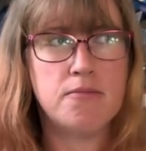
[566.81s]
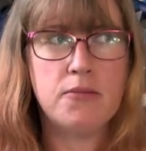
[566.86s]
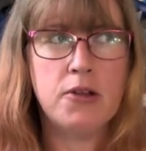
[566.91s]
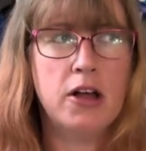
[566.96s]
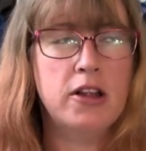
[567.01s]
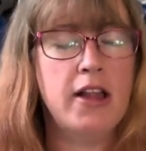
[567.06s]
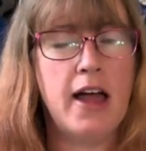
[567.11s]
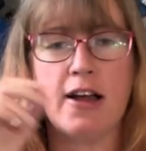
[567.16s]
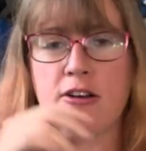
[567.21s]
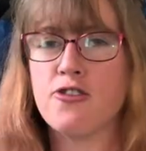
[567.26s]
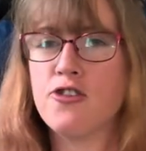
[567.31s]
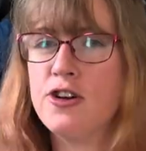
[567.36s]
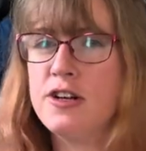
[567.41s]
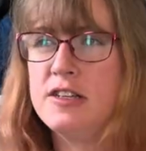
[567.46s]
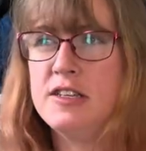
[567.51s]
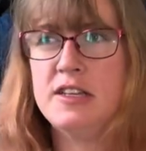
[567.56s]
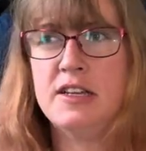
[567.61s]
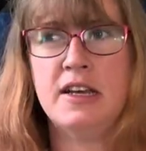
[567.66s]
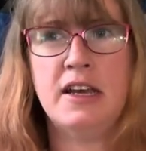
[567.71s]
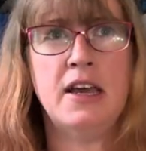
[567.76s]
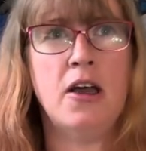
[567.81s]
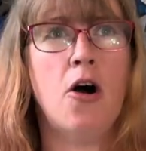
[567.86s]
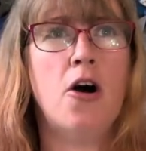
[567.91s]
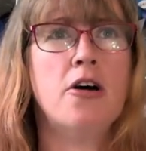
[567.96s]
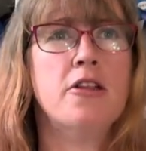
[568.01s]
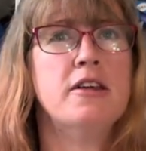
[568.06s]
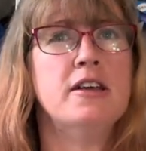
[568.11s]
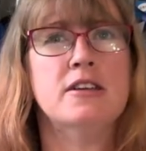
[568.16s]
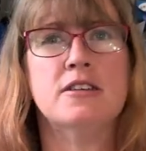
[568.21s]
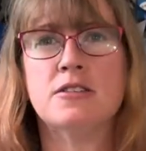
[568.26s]
electricity, all
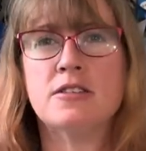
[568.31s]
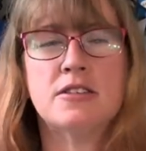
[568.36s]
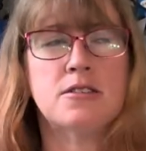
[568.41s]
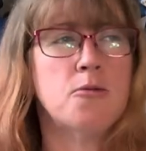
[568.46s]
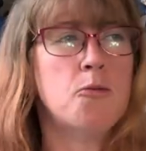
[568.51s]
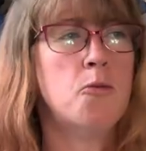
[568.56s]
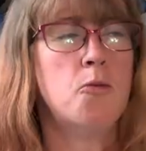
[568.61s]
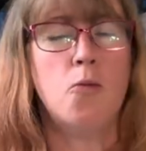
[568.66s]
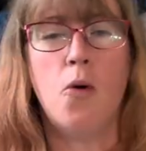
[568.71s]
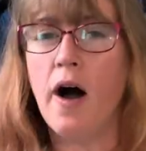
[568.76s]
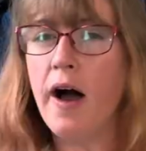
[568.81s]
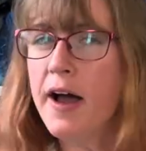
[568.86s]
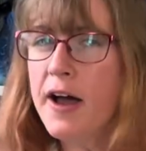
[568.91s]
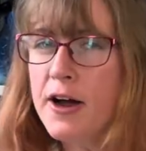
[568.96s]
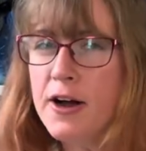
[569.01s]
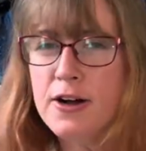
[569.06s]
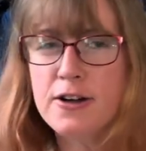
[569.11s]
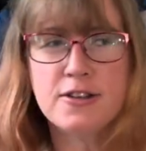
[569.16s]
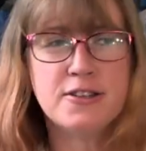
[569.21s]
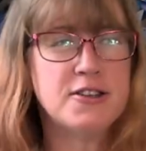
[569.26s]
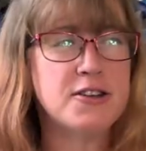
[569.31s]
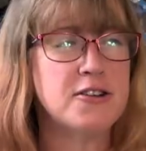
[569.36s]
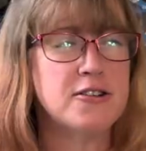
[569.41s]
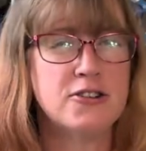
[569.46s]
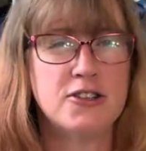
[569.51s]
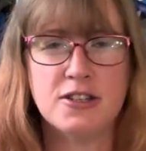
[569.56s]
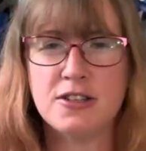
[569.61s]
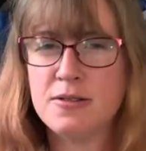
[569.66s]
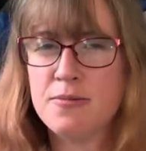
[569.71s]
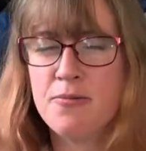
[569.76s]
these wires that are
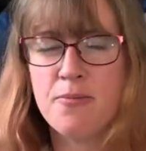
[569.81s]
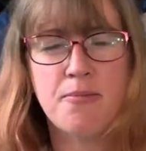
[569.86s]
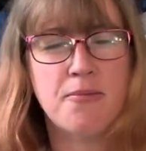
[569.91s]
just,